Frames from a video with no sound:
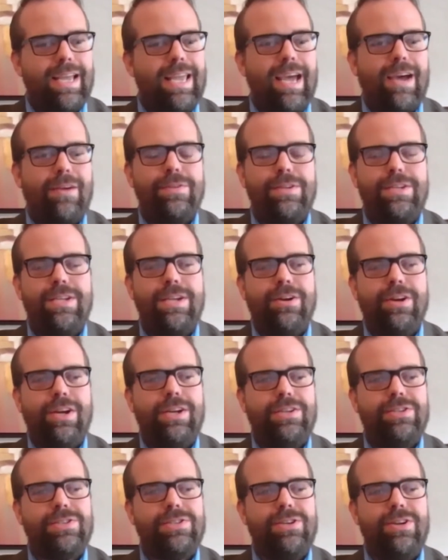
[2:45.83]

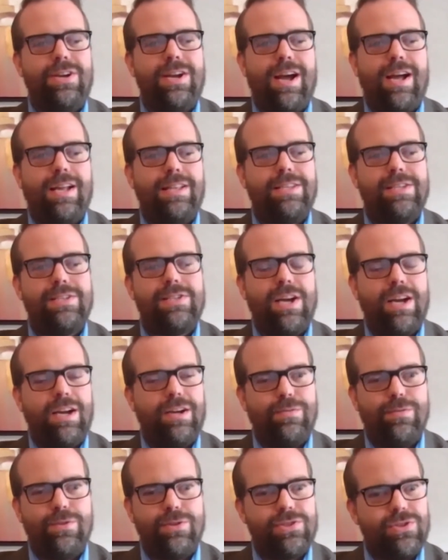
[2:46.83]
cafeterias are not
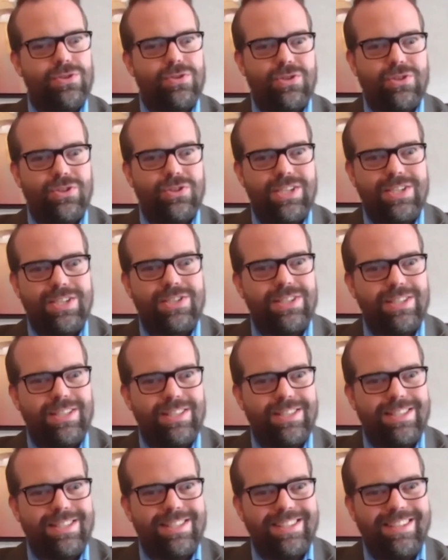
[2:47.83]
designed for social
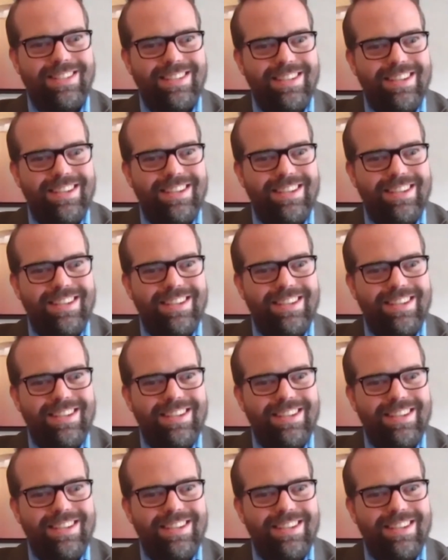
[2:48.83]
distance,